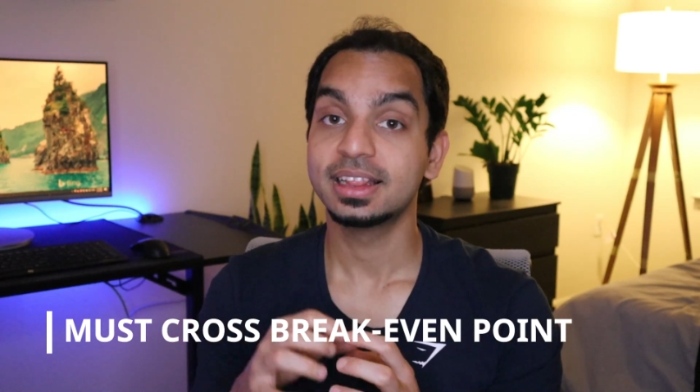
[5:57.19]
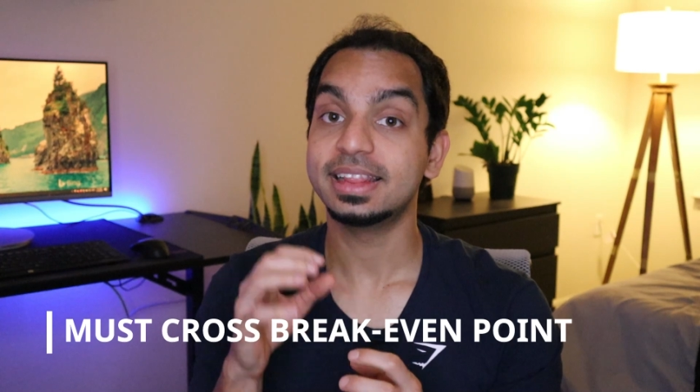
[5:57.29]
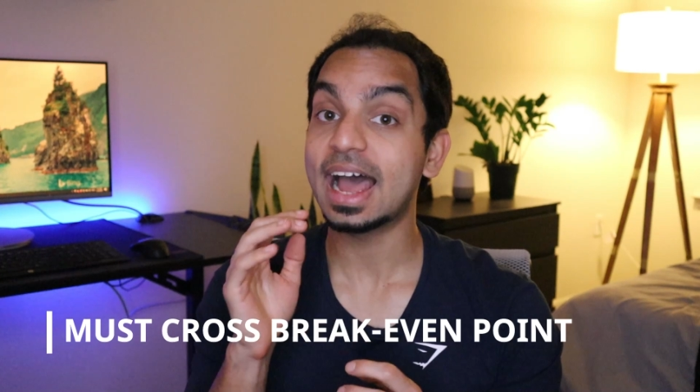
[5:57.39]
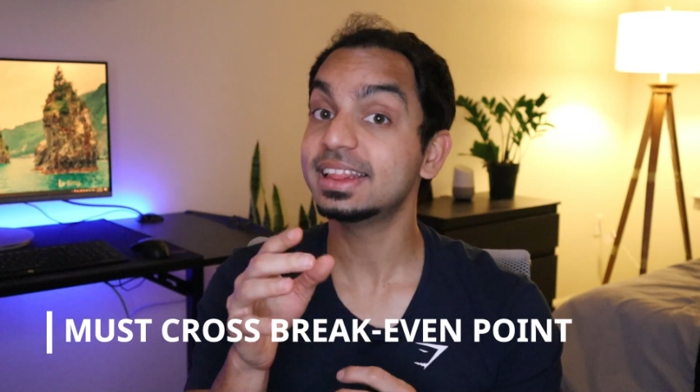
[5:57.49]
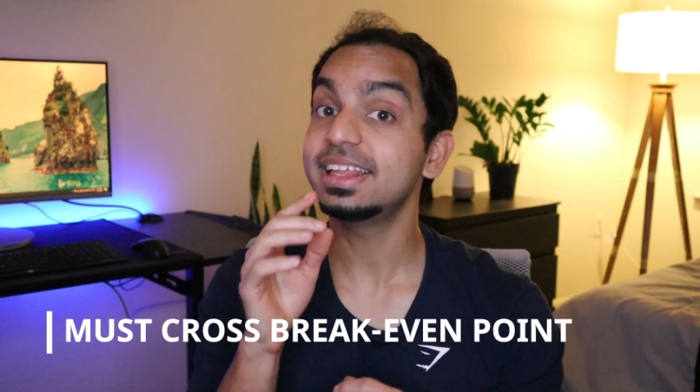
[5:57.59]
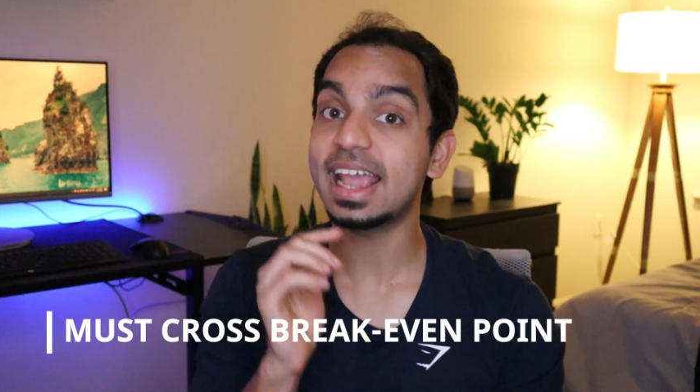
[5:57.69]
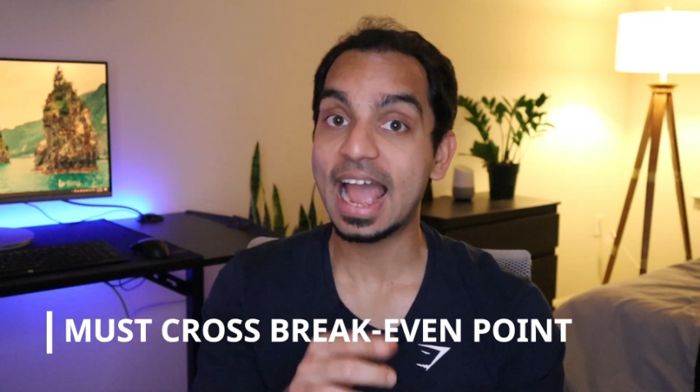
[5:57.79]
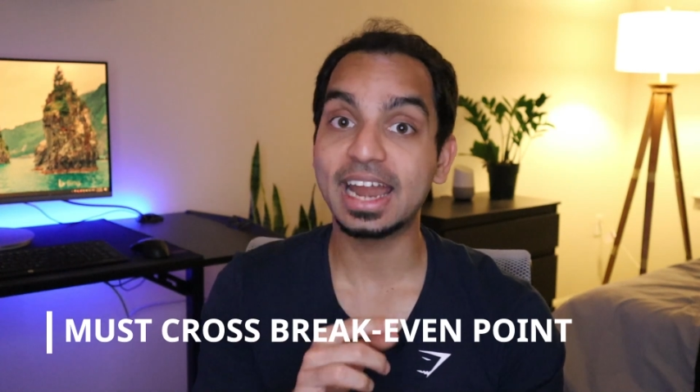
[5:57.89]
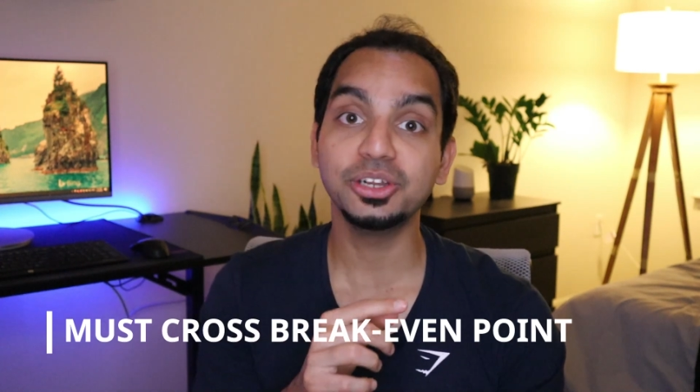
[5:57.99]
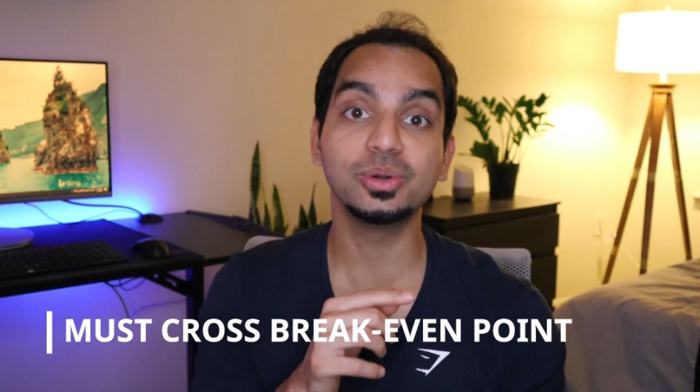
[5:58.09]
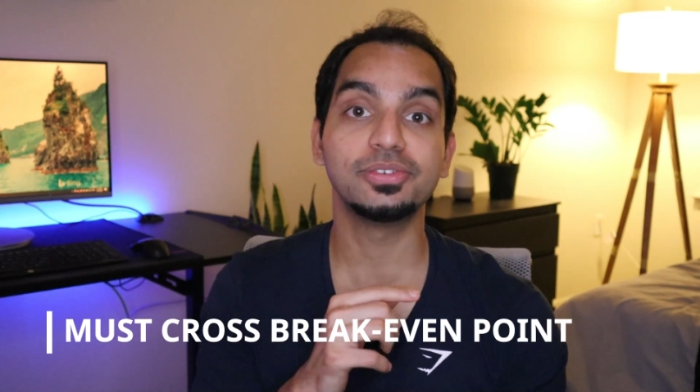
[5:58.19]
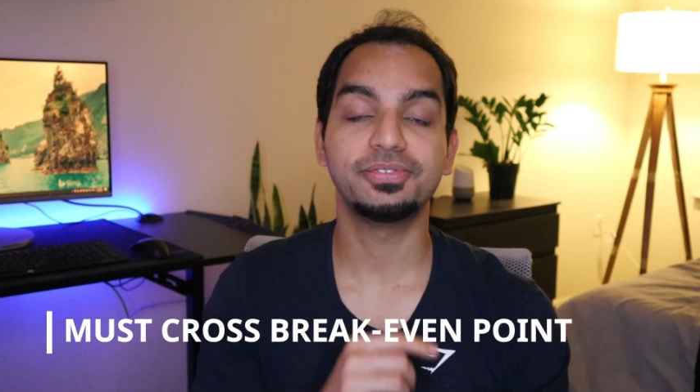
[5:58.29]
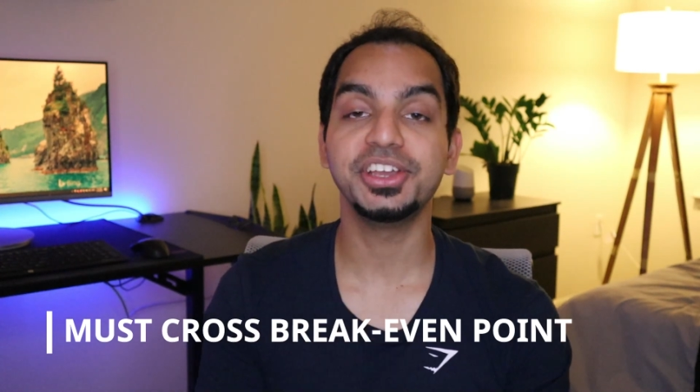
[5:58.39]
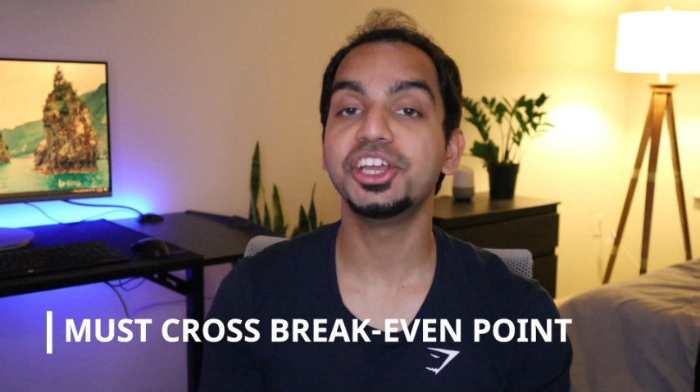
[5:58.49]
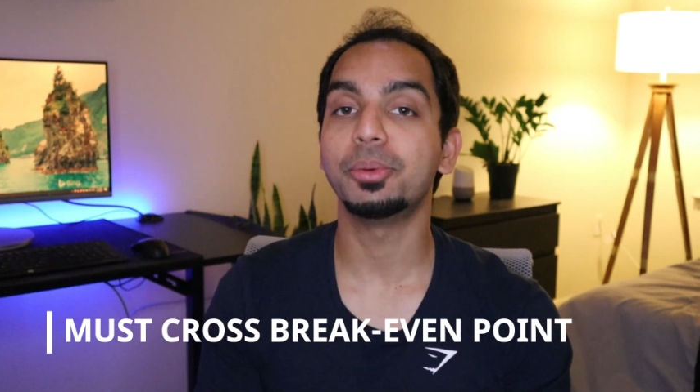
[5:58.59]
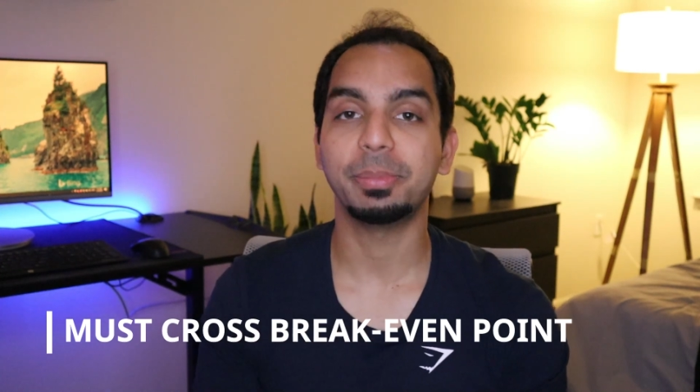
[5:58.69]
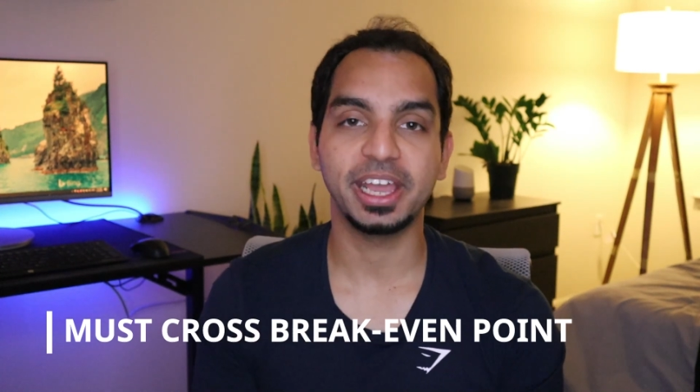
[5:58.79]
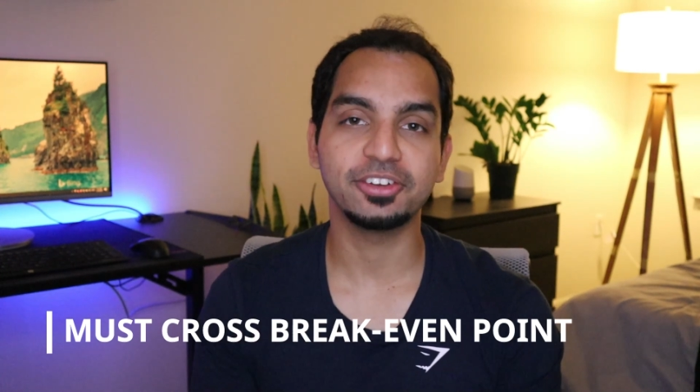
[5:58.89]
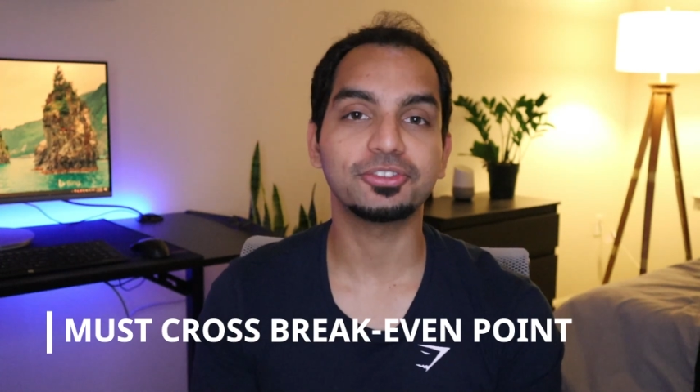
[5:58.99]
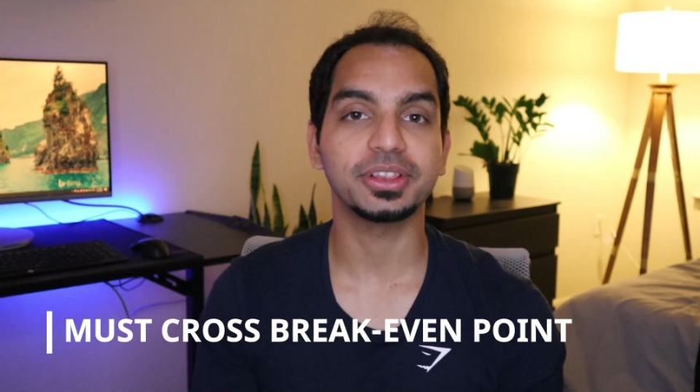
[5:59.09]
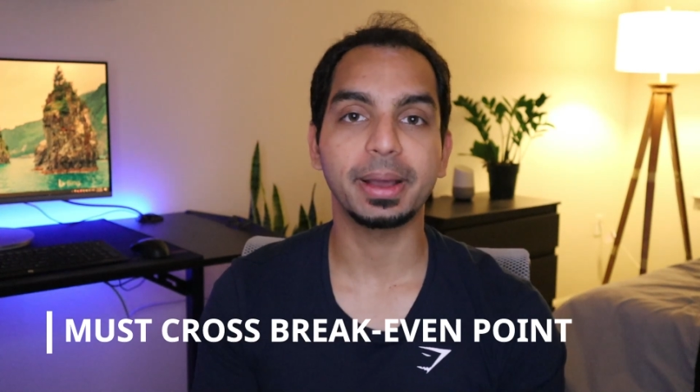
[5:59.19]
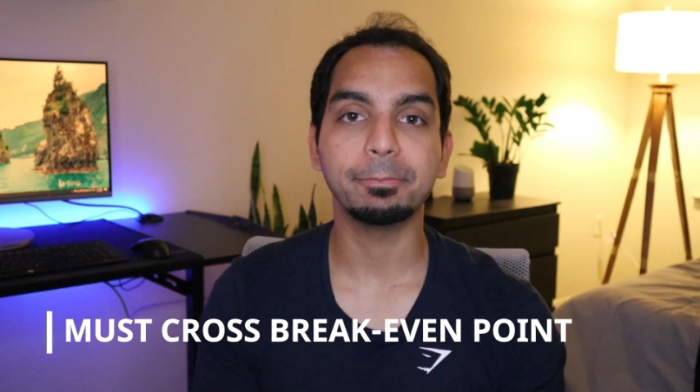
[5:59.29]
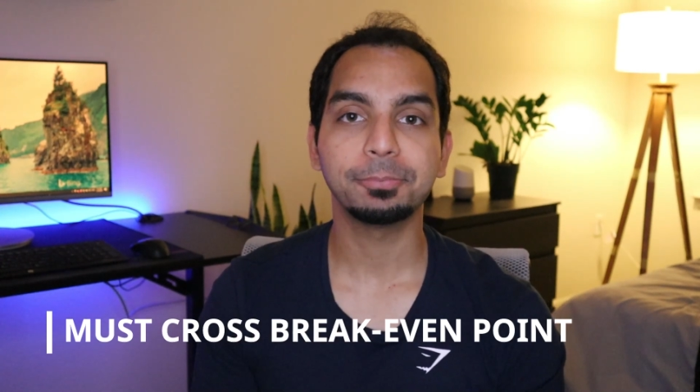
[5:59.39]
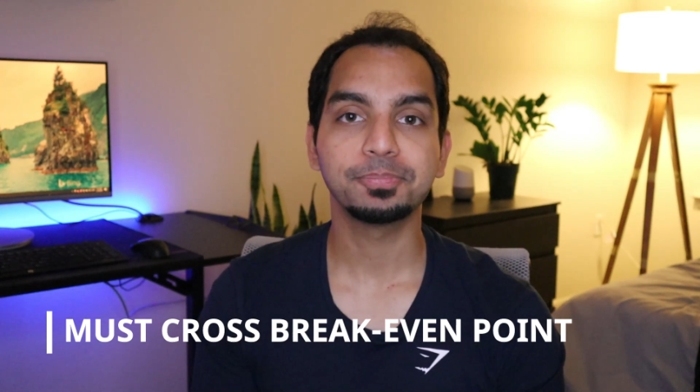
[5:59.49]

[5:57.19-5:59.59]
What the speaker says: than the annual fee you're paying for them.